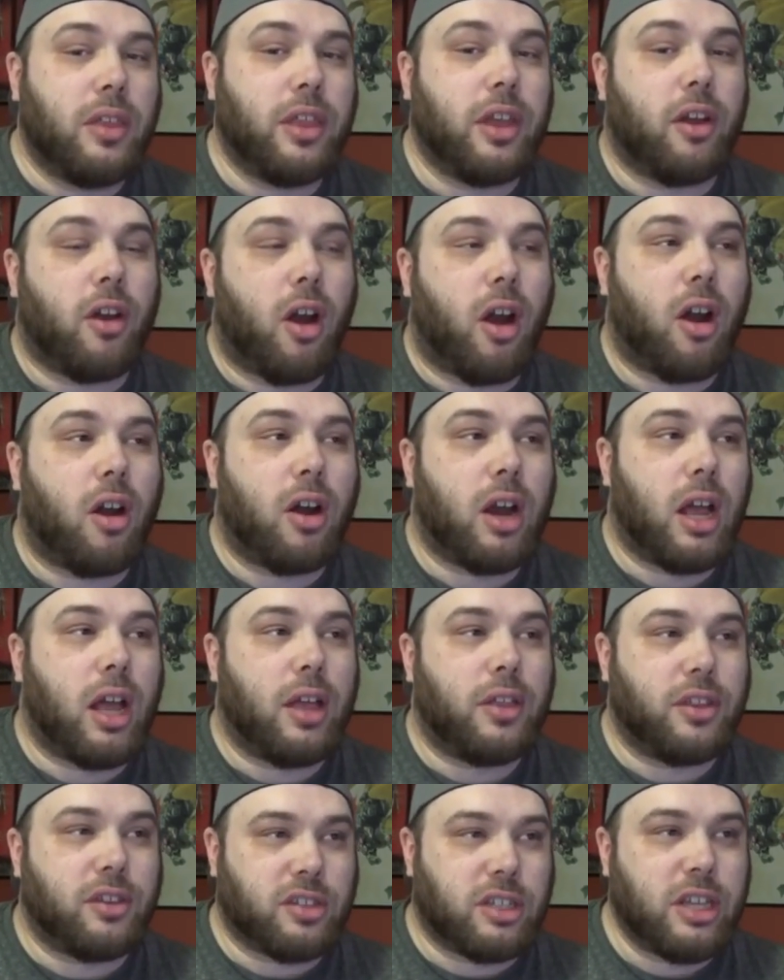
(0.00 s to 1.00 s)

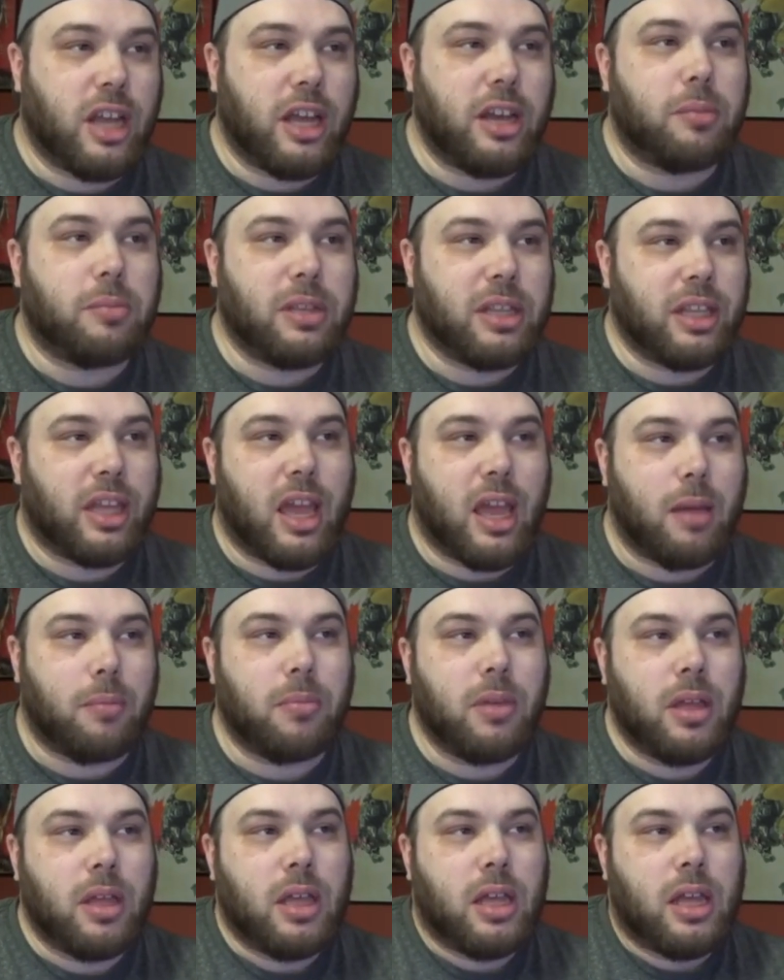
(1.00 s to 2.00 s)
There's an item in the game,